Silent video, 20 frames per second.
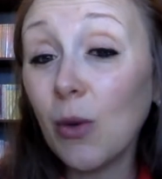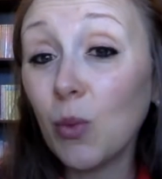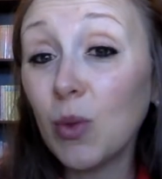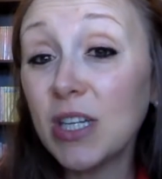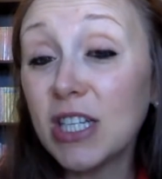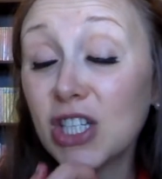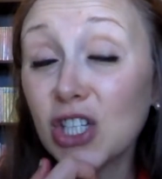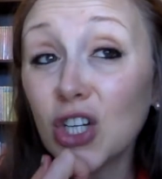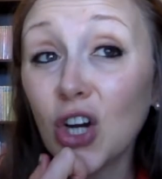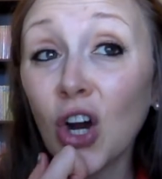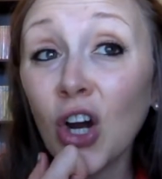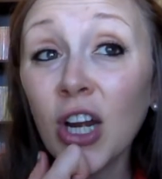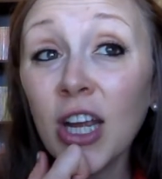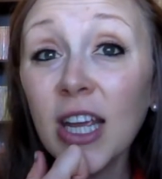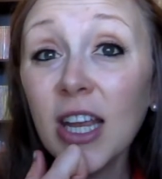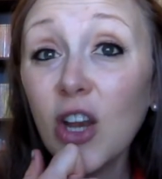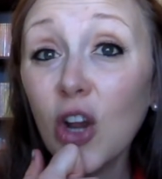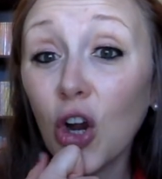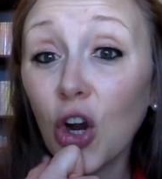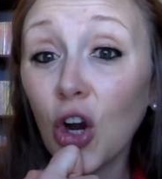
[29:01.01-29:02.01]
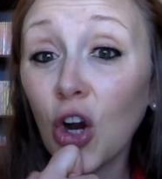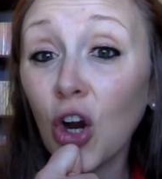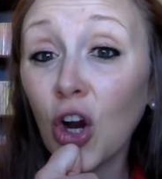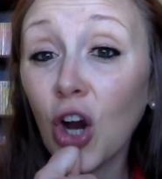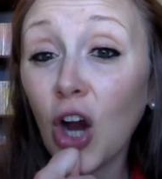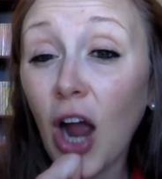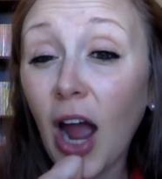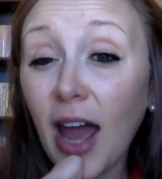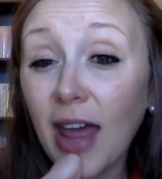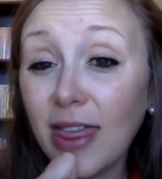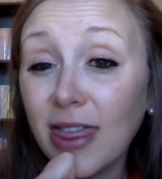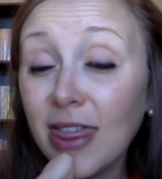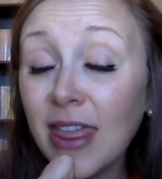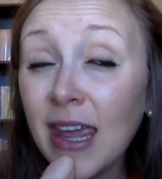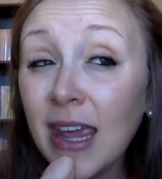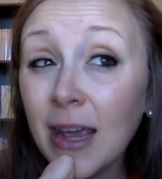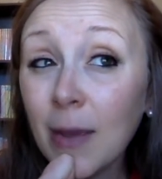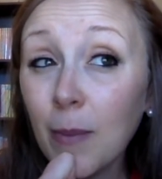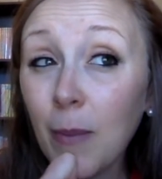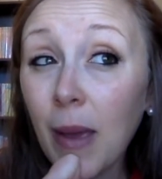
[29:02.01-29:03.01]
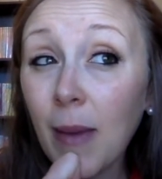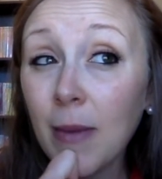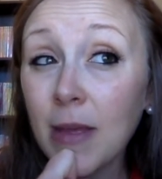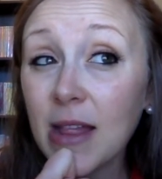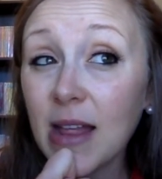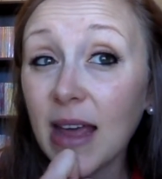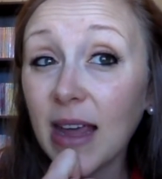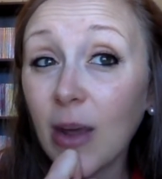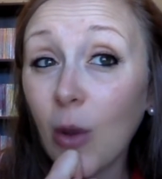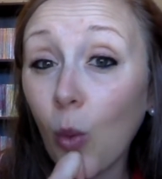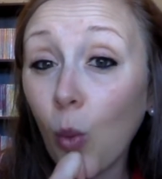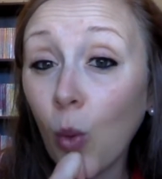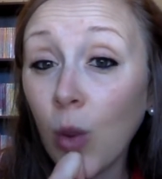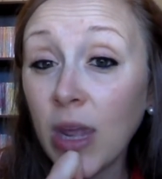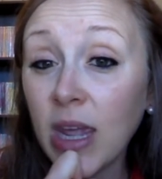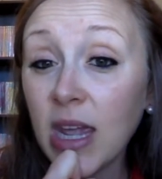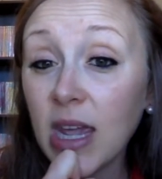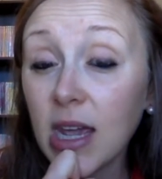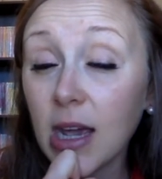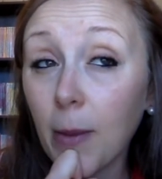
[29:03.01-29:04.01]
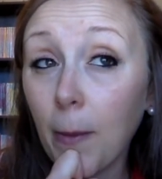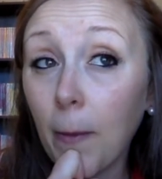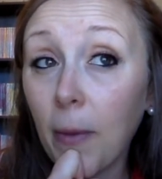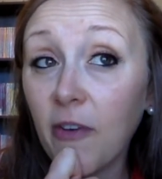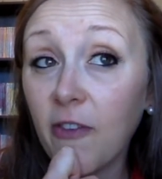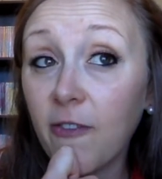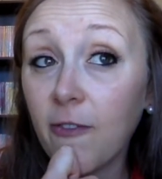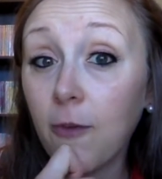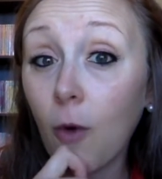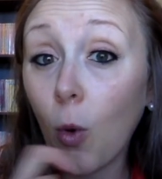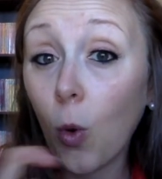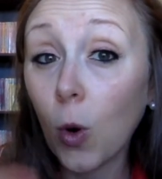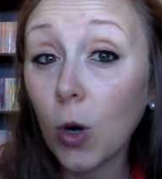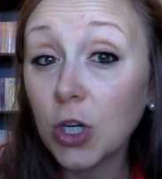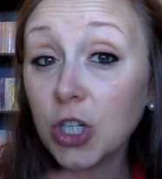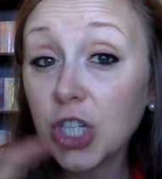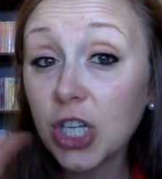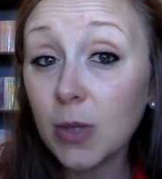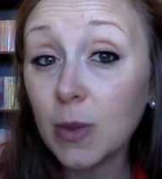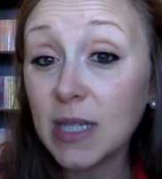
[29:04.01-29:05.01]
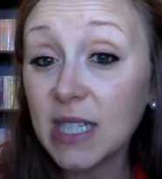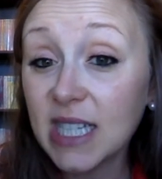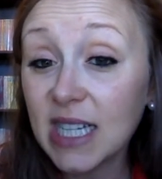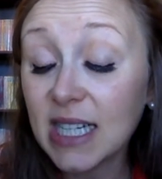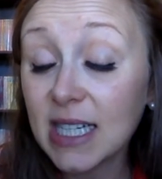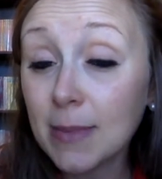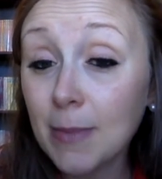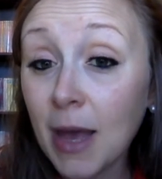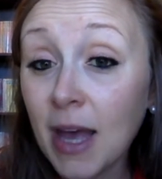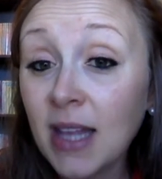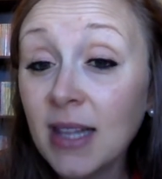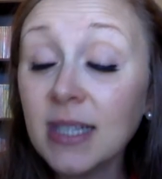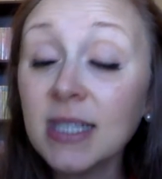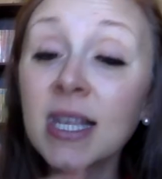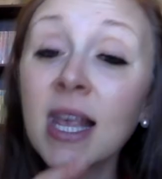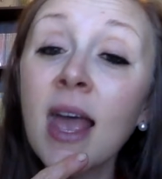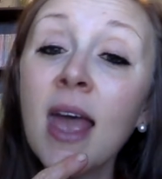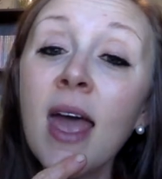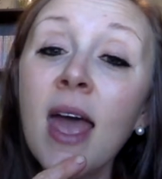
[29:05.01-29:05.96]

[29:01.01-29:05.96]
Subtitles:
we started her, I think maybe like a week before she was 6 months.